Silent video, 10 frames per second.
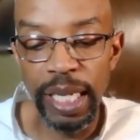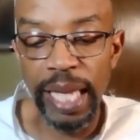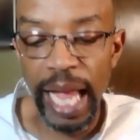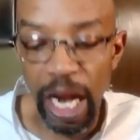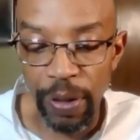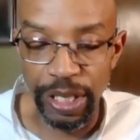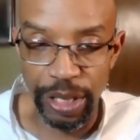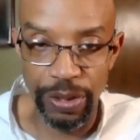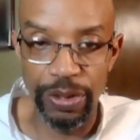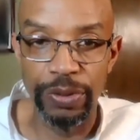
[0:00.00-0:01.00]

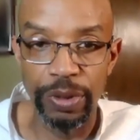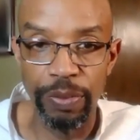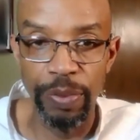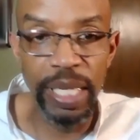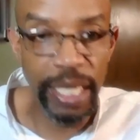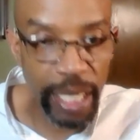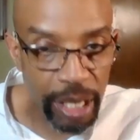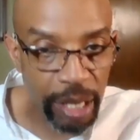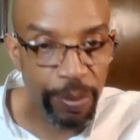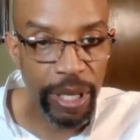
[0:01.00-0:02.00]
inheritance, meaning
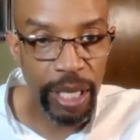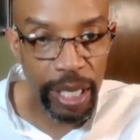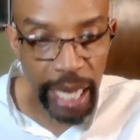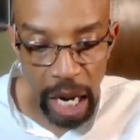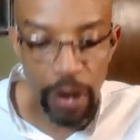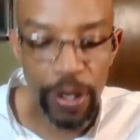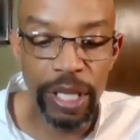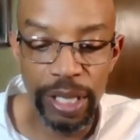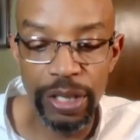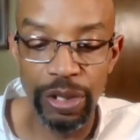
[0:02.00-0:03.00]
he
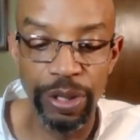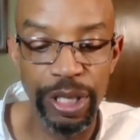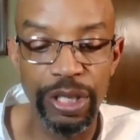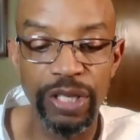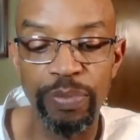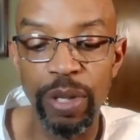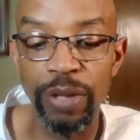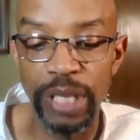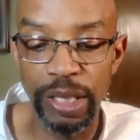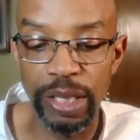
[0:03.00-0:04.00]
inherited this tradition of
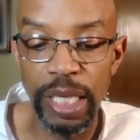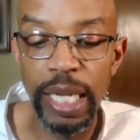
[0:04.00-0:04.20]
protest,